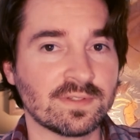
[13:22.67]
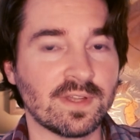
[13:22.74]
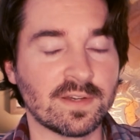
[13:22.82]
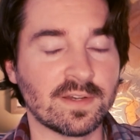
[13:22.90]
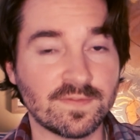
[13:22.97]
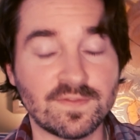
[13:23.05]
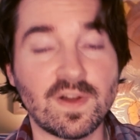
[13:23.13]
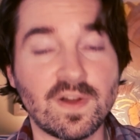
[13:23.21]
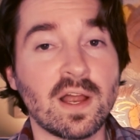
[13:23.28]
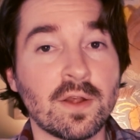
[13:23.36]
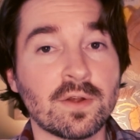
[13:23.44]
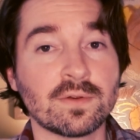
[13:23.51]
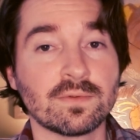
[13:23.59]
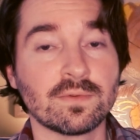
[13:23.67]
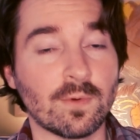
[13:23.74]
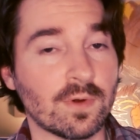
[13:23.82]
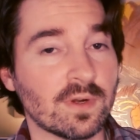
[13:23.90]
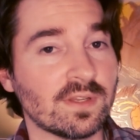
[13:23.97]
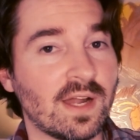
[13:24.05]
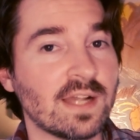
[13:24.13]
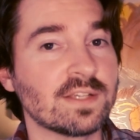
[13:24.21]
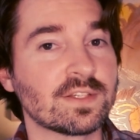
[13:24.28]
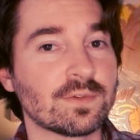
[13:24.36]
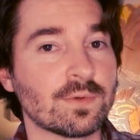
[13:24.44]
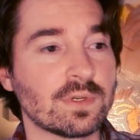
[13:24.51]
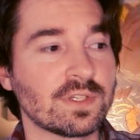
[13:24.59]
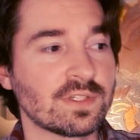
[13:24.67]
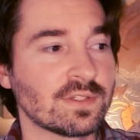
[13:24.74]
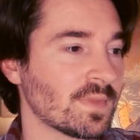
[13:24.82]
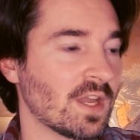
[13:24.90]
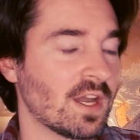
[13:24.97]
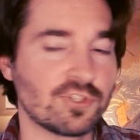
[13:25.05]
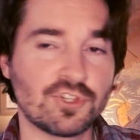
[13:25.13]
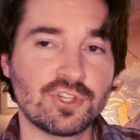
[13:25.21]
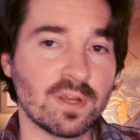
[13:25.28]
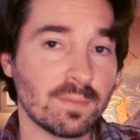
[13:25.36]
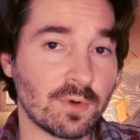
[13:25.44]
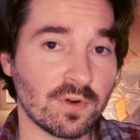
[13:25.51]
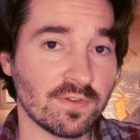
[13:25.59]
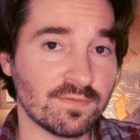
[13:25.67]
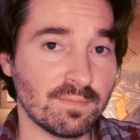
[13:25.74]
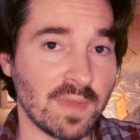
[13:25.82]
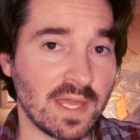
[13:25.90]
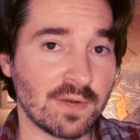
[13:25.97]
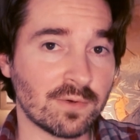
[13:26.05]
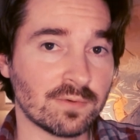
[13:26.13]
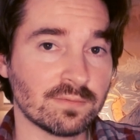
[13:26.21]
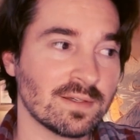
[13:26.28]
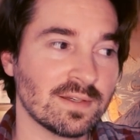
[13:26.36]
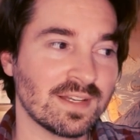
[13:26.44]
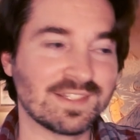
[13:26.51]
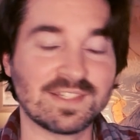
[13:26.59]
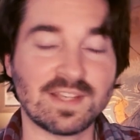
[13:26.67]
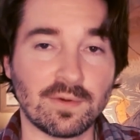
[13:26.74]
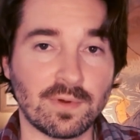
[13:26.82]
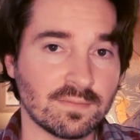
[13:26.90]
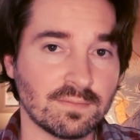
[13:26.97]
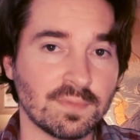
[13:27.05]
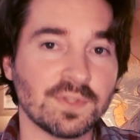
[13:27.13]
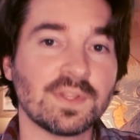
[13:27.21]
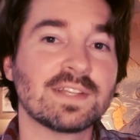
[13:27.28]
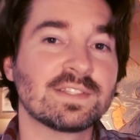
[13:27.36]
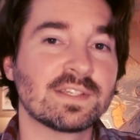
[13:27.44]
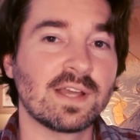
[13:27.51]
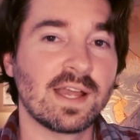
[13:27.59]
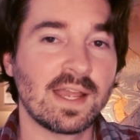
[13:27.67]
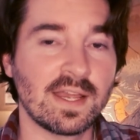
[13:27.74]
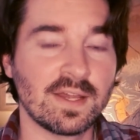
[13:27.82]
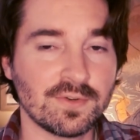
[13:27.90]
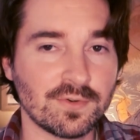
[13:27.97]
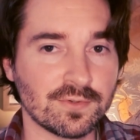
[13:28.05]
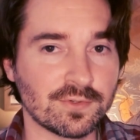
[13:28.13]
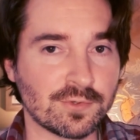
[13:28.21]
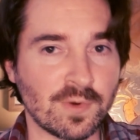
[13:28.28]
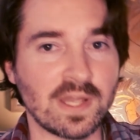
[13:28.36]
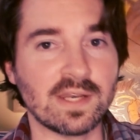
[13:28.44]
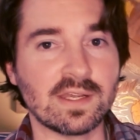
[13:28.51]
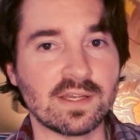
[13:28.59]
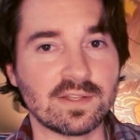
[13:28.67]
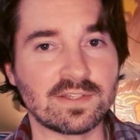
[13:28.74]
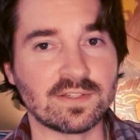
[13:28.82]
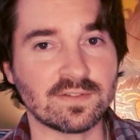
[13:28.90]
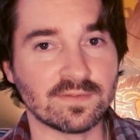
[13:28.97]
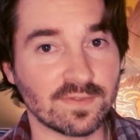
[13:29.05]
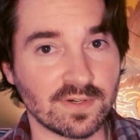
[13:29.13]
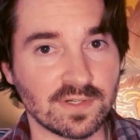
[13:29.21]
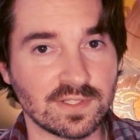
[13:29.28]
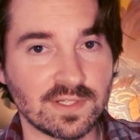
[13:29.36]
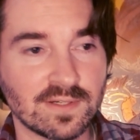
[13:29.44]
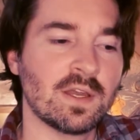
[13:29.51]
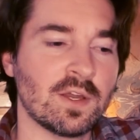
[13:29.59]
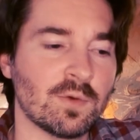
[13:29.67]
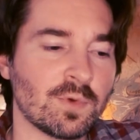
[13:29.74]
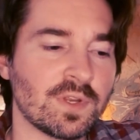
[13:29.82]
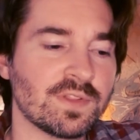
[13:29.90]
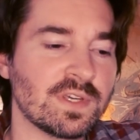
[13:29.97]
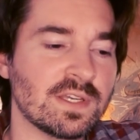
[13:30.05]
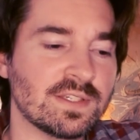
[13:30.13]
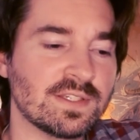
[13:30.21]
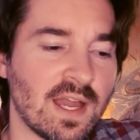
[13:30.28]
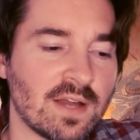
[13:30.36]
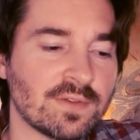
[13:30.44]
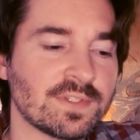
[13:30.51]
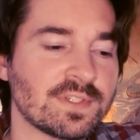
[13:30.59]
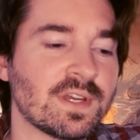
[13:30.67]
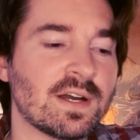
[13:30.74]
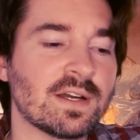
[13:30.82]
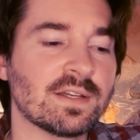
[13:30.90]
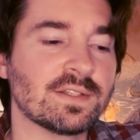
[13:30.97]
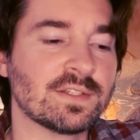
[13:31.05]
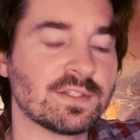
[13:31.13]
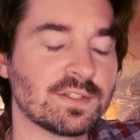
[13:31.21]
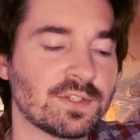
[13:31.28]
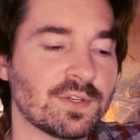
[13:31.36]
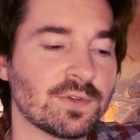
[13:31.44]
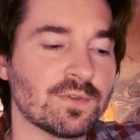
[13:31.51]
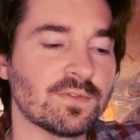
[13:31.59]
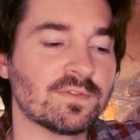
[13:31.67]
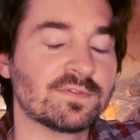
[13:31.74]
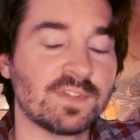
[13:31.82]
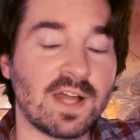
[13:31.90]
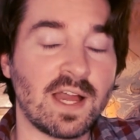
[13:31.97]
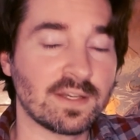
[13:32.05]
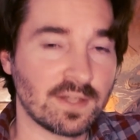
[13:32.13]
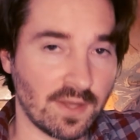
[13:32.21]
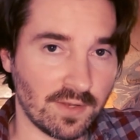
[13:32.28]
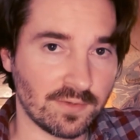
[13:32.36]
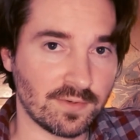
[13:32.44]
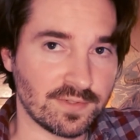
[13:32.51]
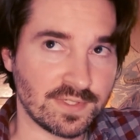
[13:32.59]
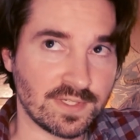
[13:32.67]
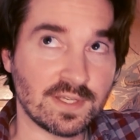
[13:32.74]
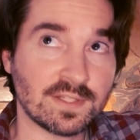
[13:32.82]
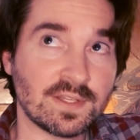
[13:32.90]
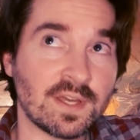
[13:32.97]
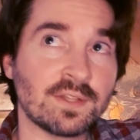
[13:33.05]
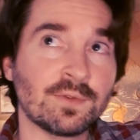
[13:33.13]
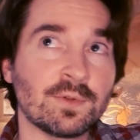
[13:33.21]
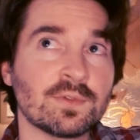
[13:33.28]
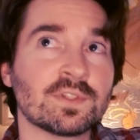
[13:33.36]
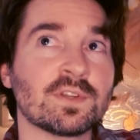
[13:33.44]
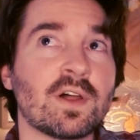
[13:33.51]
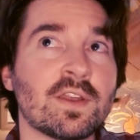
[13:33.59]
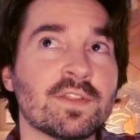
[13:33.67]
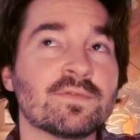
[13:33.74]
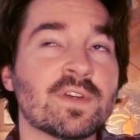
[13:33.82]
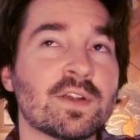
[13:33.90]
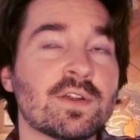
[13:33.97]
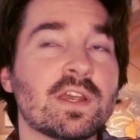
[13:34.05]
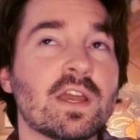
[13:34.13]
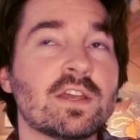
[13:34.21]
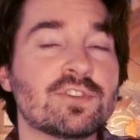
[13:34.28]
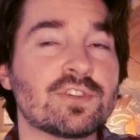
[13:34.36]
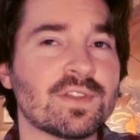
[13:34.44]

like fire or a light source, a shimmer of metal, etc. But let's handle gradients first. One of the downsides to flat colors is they lose a lot of the variation,